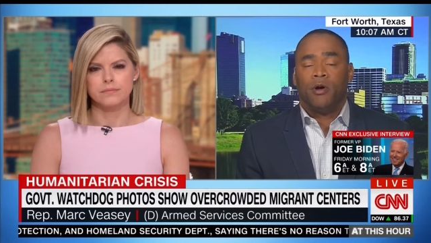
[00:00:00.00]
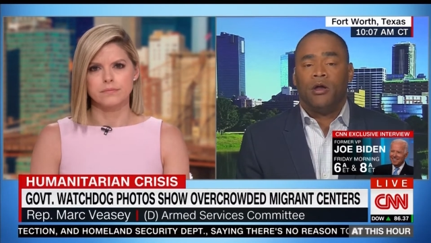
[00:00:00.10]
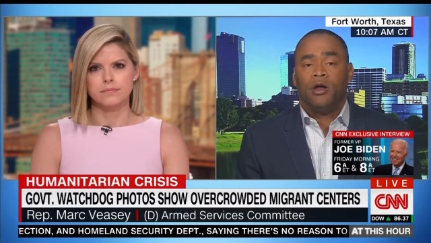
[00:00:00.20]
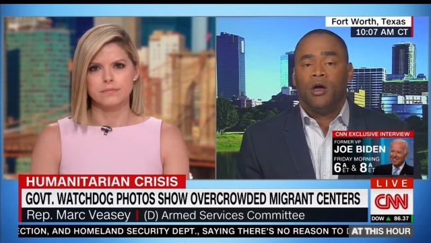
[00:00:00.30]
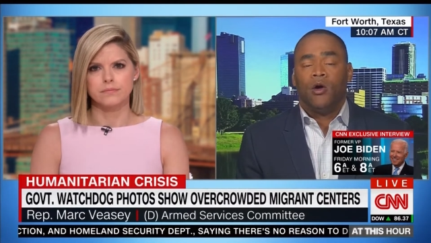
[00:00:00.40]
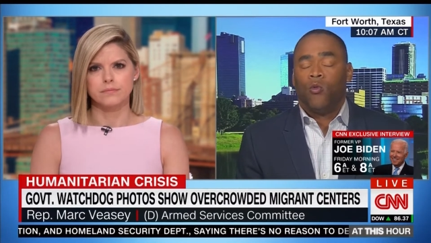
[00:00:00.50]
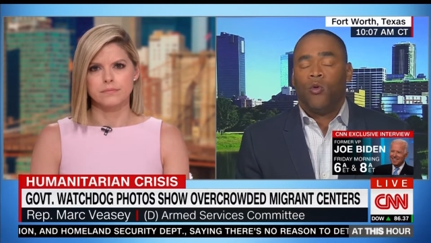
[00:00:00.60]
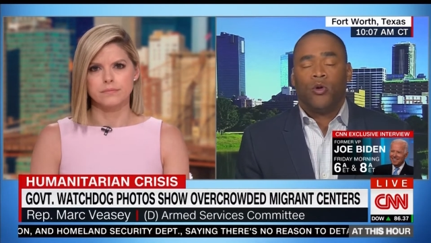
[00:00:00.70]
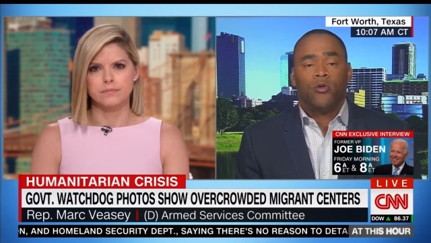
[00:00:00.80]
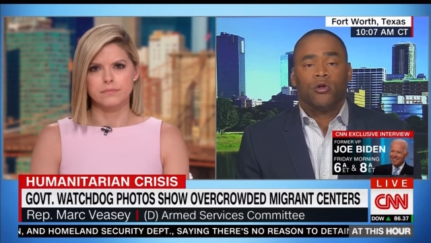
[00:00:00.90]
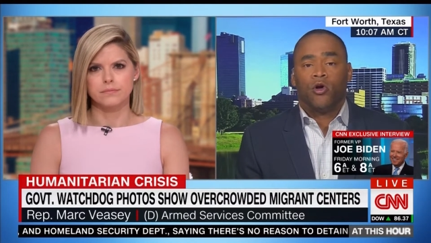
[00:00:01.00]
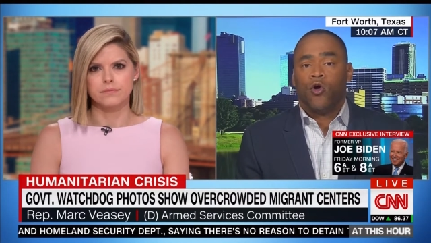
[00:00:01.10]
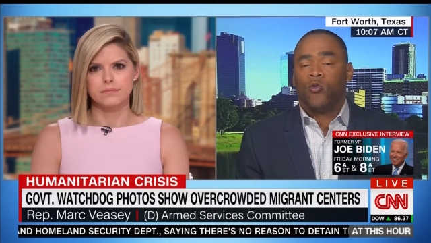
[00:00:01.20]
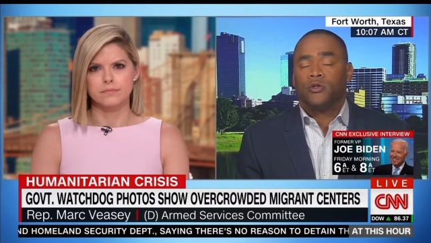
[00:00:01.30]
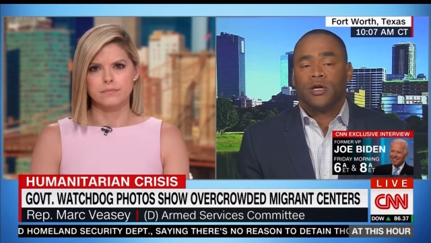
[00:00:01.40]
Speaker 1: But what we were
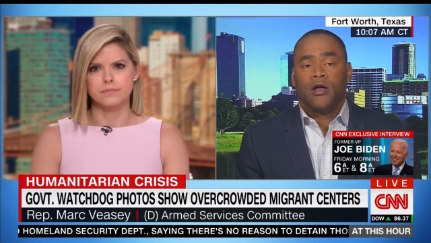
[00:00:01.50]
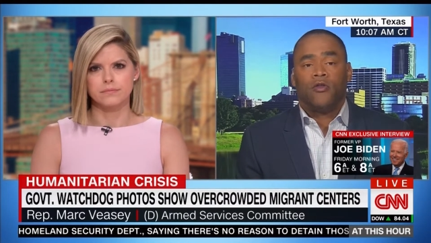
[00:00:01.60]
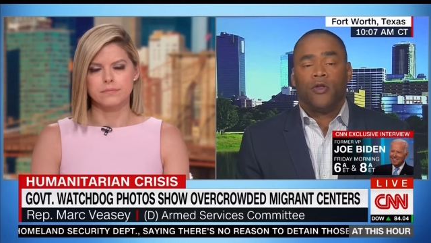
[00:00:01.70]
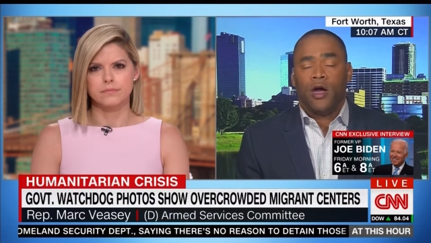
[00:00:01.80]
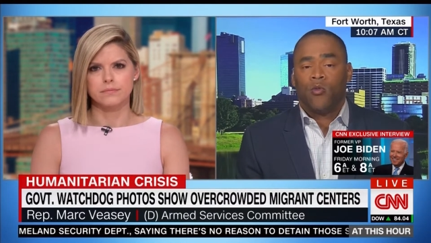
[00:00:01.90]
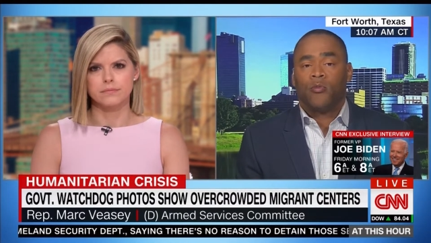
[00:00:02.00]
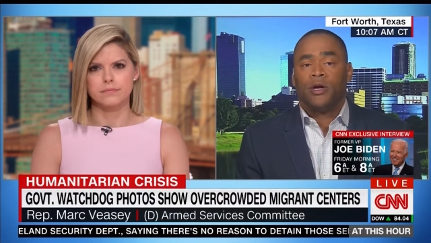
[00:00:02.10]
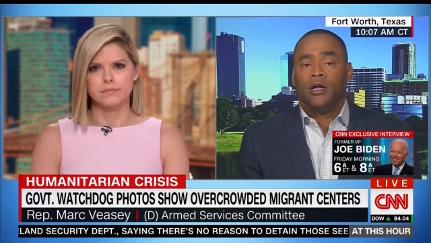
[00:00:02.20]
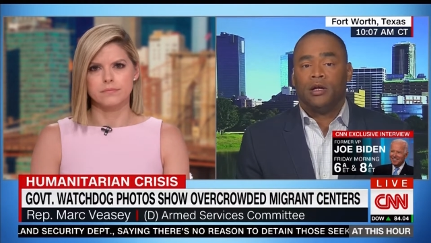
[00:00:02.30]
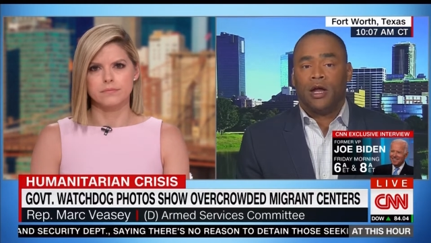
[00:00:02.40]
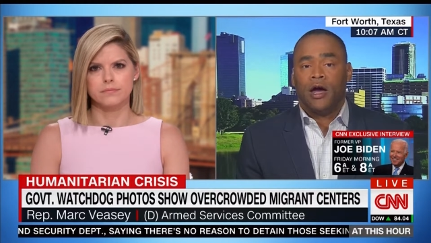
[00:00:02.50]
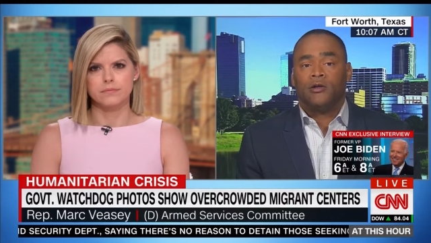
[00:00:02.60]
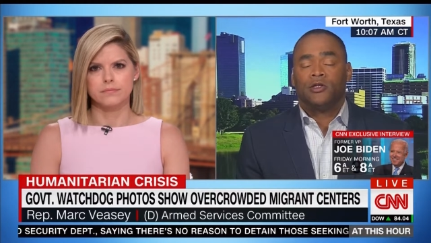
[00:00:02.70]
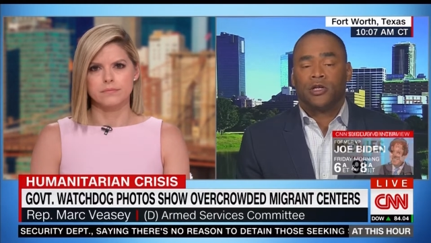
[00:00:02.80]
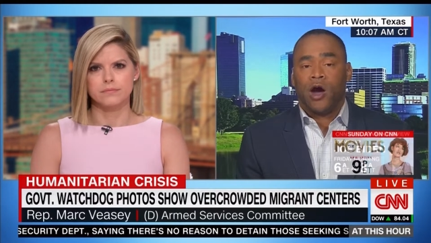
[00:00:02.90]
told was that they were being
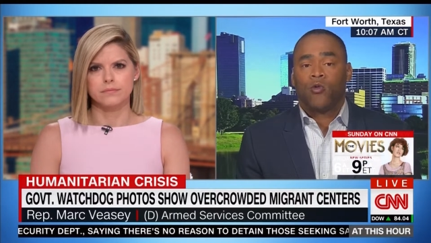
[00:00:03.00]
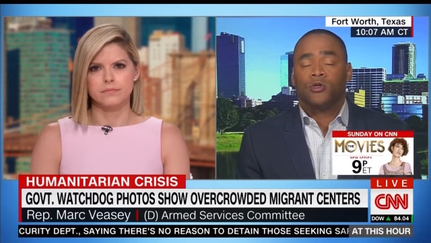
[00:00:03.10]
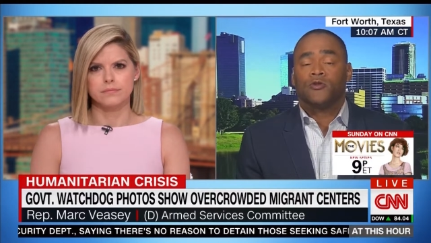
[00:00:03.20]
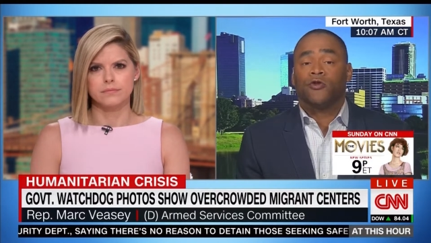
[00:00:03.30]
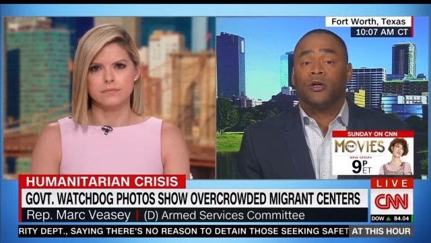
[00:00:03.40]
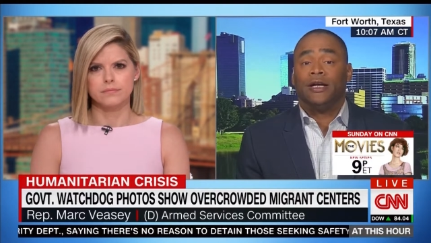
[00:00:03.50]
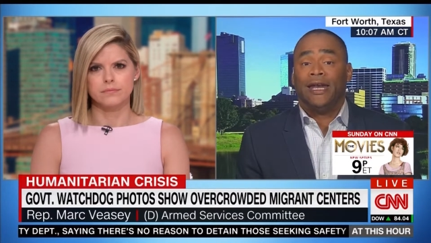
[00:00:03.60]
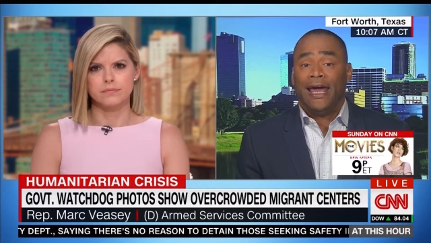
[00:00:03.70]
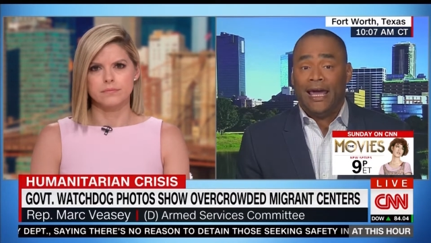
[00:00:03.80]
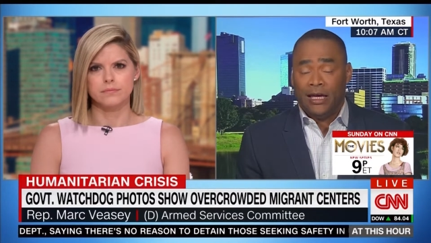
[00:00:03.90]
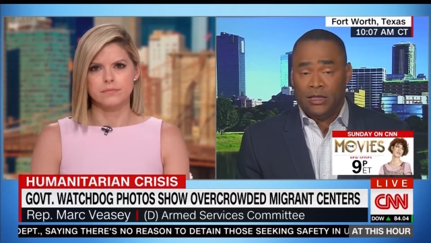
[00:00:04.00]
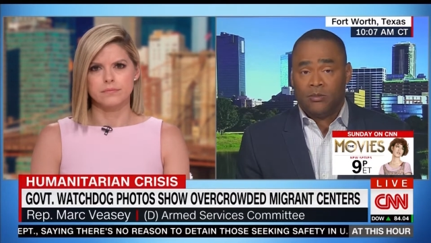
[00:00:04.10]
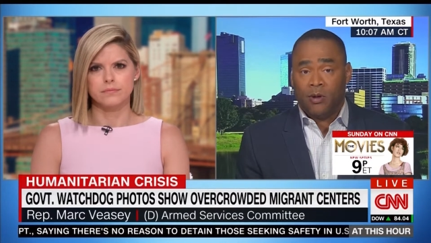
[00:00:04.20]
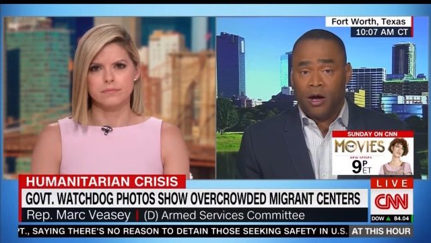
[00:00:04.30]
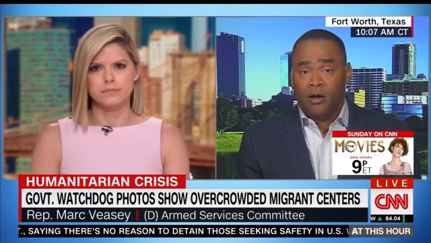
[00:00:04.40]
denied showers for
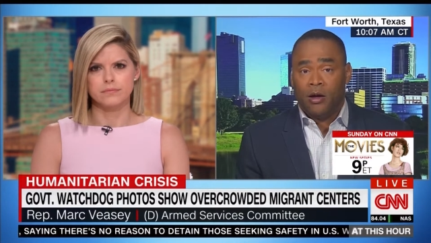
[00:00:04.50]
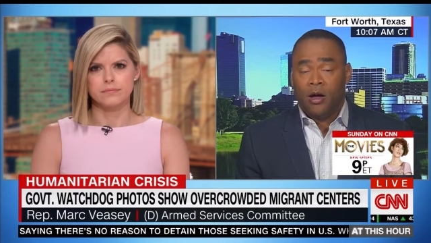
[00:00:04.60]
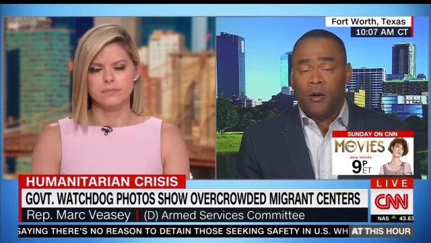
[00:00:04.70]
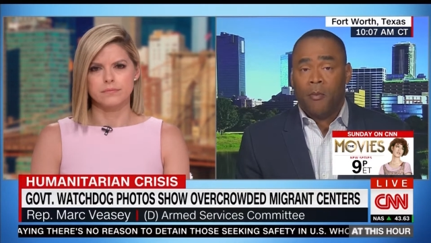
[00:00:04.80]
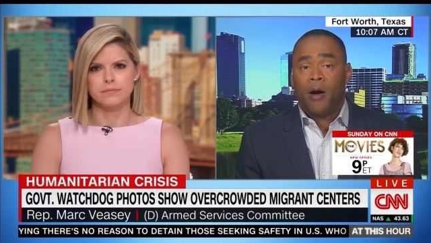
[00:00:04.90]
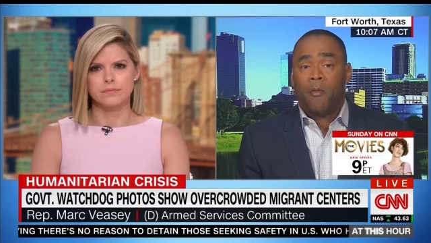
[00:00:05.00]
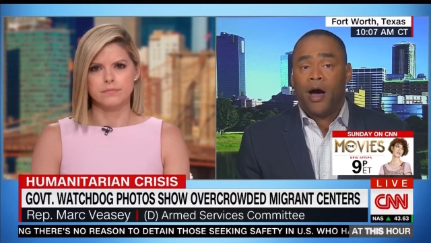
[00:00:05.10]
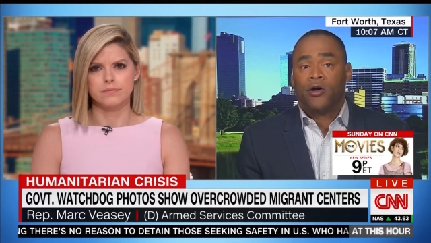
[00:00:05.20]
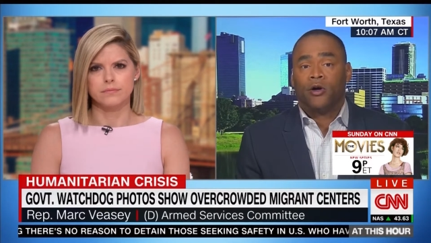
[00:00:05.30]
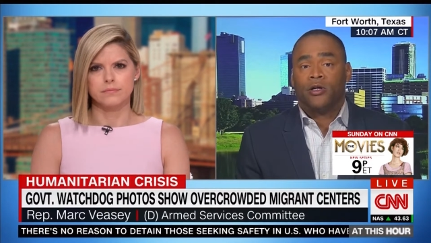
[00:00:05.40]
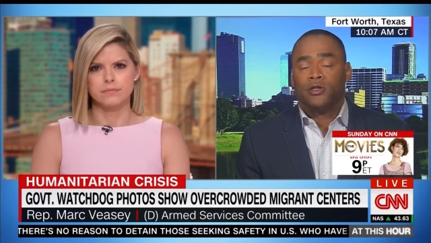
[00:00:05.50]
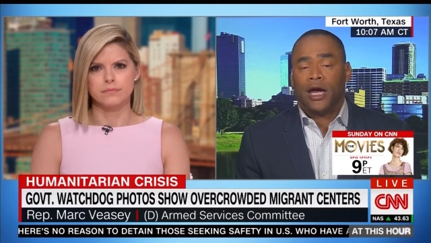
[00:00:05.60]
days by by migrants.